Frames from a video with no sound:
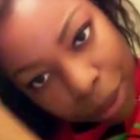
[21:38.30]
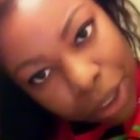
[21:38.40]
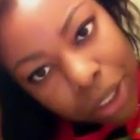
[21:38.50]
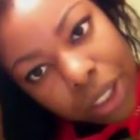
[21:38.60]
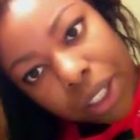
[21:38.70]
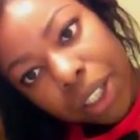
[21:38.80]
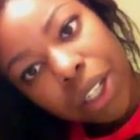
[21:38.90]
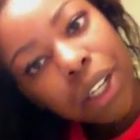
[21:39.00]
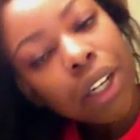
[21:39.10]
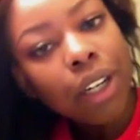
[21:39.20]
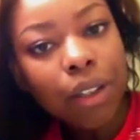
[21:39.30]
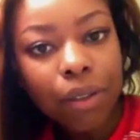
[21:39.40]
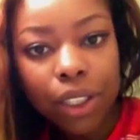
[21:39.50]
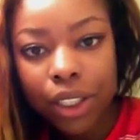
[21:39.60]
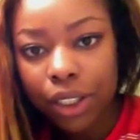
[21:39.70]
be
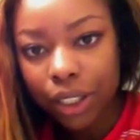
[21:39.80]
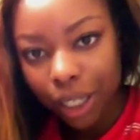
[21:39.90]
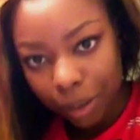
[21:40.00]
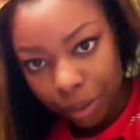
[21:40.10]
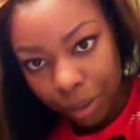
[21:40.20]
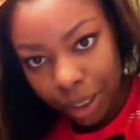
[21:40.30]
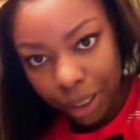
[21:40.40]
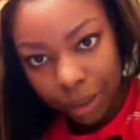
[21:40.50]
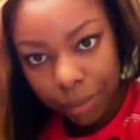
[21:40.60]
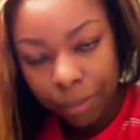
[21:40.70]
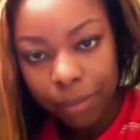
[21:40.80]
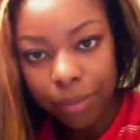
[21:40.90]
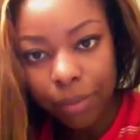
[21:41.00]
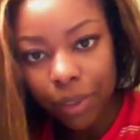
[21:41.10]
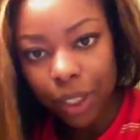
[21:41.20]
over here.
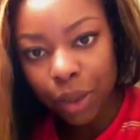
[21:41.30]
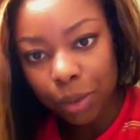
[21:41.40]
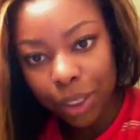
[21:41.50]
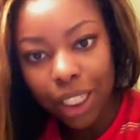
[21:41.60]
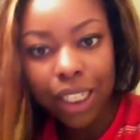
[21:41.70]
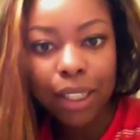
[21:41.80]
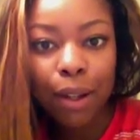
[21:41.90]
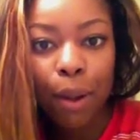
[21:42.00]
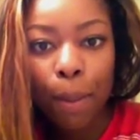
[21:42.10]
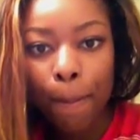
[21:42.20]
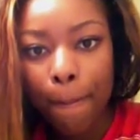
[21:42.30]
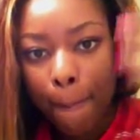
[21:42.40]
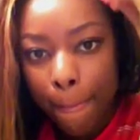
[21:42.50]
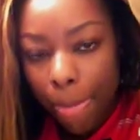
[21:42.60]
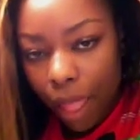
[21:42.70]
It'll be like,
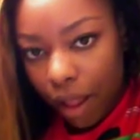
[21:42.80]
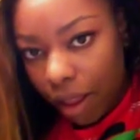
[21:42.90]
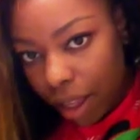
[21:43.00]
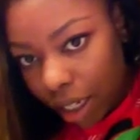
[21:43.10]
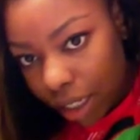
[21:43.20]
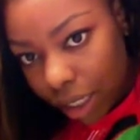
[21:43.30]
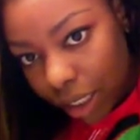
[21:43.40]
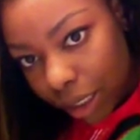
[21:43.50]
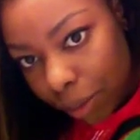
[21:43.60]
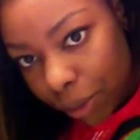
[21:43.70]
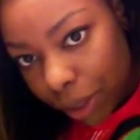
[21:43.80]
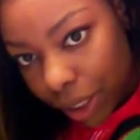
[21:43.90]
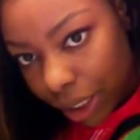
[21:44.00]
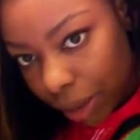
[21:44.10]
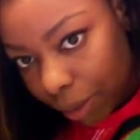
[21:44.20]
I need more
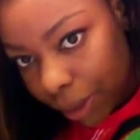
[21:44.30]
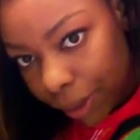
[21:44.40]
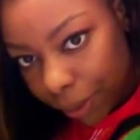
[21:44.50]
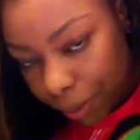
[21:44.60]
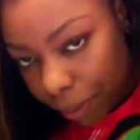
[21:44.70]
hair, but